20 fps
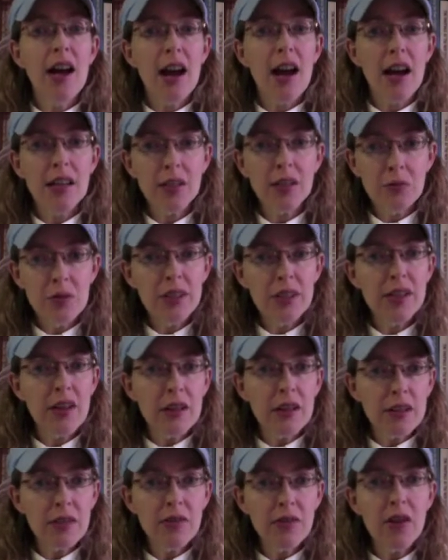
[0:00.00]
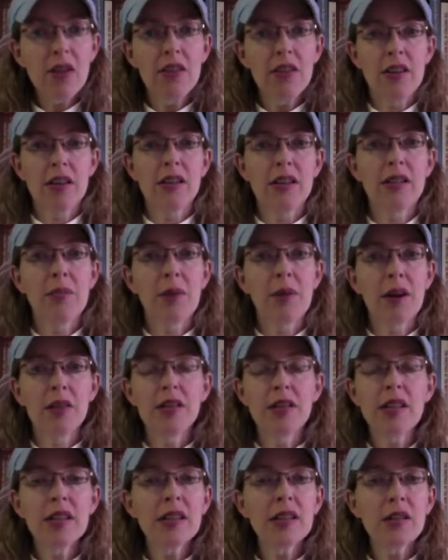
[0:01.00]
As a result of all this,
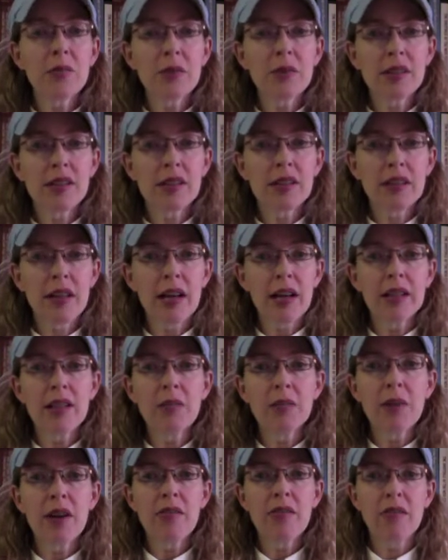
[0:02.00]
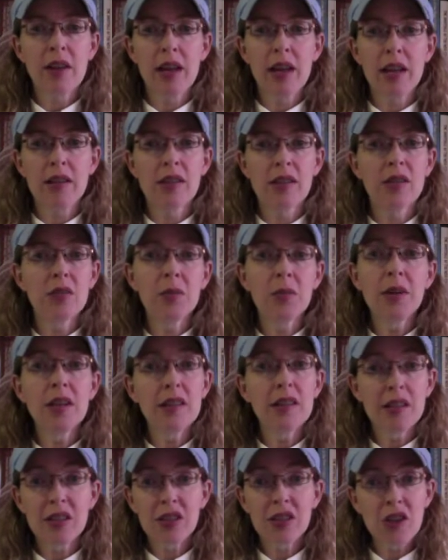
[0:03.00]
Bautista was selected by fans to be
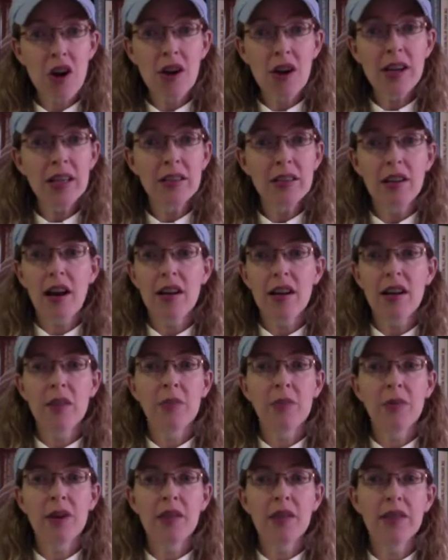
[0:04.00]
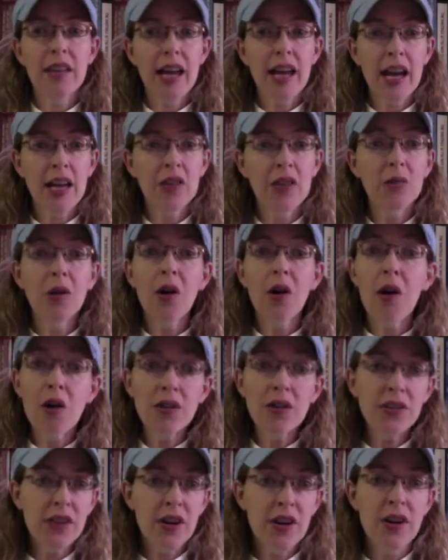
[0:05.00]
in the starting lineup of the annual
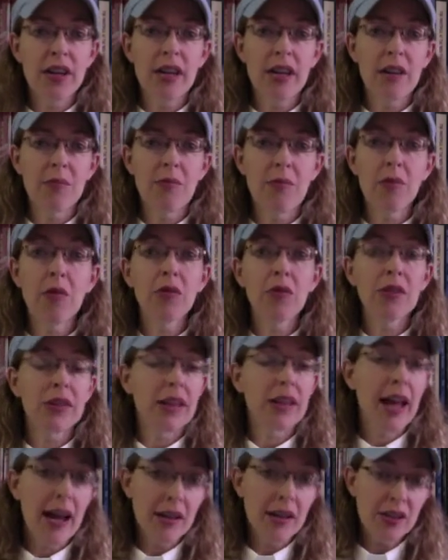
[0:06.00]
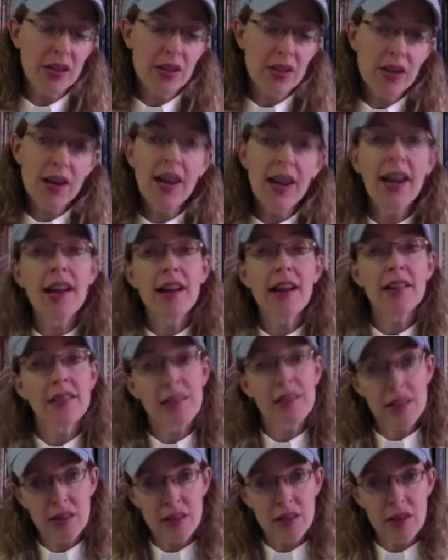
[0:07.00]
All-Star Game, both last year
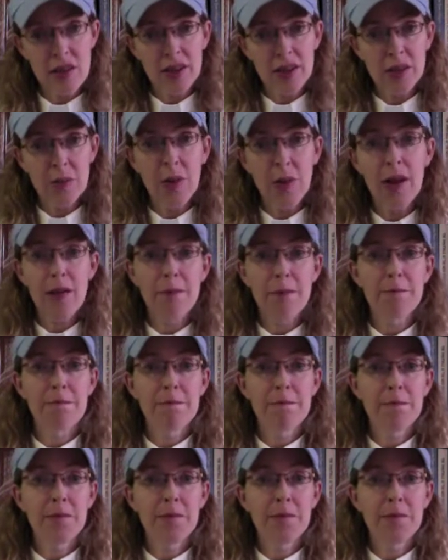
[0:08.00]
and this year as well.